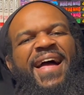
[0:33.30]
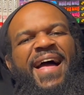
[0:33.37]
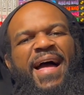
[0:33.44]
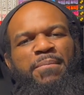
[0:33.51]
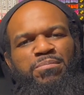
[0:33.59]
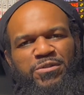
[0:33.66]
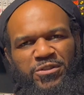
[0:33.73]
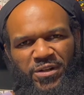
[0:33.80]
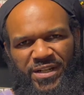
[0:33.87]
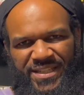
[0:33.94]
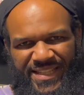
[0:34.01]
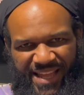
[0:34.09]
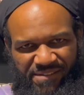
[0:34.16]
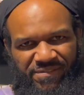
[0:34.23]
Episode
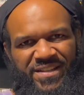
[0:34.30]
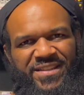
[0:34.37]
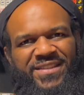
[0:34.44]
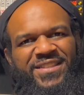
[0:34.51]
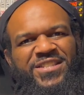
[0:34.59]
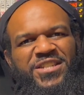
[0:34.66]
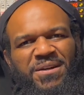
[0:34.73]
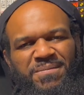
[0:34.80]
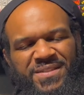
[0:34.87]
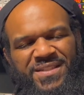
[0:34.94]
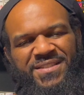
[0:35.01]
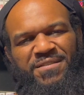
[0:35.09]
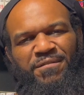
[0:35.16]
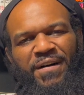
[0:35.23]
11 jumps
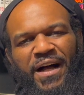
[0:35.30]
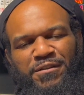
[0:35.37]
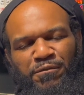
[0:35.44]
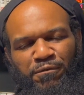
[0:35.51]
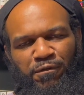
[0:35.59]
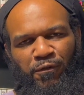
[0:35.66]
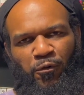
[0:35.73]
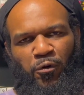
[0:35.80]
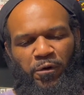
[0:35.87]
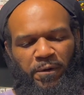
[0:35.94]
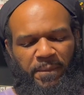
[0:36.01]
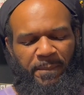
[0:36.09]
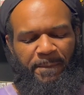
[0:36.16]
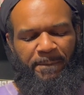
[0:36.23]
into volume 4
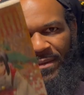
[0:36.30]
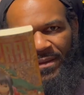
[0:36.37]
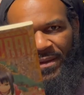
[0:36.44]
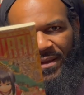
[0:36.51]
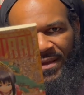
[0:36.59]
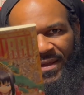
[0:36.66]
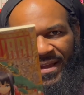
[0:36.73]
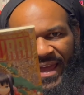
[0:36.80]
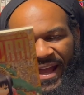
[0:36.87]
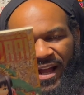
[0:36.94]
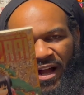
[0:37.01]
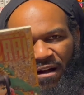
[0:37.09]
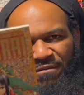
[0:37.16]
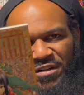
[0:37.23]
and
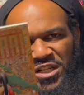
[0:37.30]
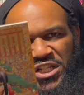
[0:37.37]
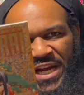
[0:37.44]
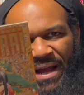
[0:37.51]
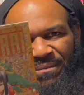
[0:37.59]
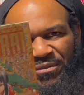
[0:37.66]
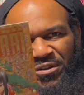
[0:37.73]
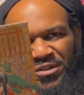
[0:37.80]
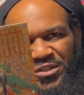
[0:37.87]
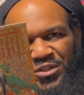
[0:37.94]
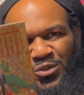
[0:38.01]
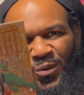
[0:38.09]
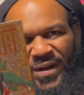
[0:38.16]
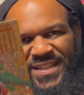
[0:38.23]
covers chapters
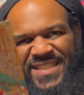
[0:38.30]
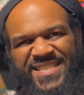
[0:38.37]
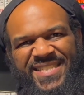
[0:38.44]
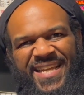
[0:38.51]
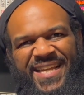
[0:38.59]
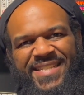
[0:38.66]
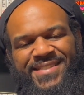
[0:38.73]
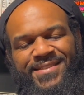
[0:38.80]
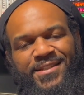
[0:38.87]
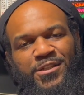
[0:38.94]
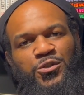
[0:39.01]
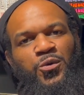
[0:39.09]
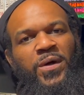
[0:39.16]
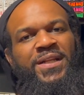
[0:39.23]
26 to
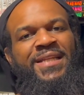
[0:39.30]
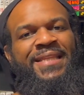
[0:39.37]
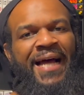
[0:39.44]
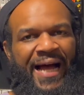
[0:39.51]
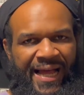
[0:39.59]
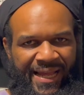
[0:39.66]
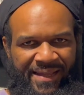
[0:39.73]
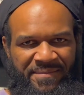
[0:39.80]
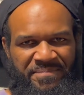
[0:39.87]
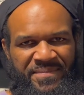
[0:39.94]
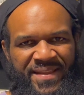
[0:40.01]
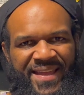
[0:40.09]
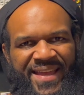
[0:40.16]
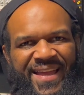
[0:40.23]
29.
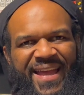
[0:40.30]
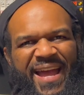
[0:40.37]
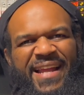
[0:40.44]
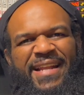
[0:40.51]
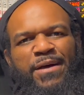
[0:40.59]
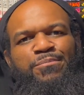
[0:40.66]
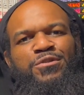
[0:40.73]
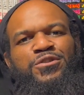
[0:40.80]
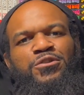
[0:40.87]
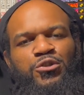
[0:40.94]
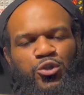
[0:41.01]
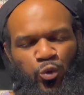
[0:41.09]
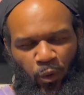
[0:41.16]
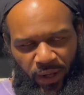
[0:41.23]
And
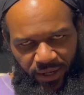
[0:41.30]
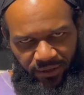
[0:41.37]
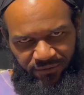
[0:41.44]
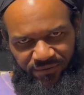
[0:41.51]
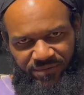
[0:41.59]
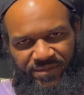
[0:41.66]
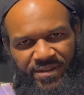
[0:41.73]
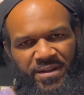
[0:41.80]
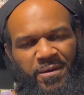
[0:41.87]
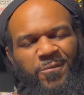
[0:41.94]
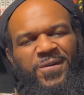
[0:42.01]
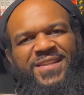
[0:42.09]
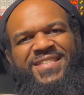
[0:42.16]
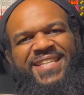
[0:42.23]
episode 12,
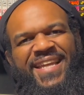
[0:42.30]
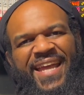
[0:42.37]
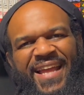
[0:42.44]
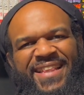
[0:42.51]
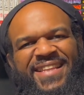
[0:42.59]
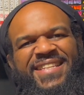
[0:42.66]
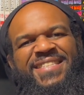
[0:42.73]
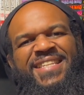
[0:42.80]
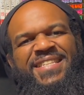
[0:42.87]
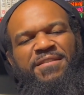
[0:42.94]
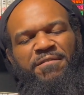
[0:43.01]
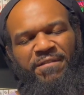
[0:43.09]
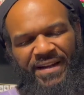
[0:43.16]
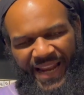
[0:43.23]
once again the
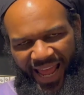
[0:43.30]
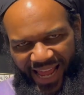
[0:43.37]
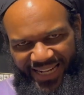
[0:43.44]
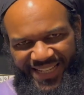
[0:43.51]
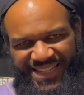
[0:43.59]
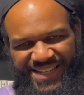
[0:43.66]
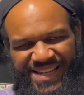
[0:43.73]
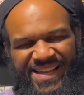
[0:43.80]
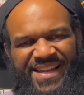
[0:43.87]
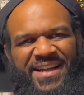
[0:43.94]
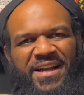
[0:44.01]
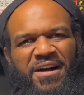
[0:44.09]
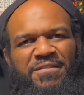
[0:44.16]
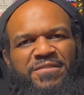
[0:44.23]
season finale,
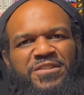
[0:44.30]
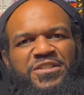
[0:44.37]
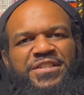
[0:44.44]
covers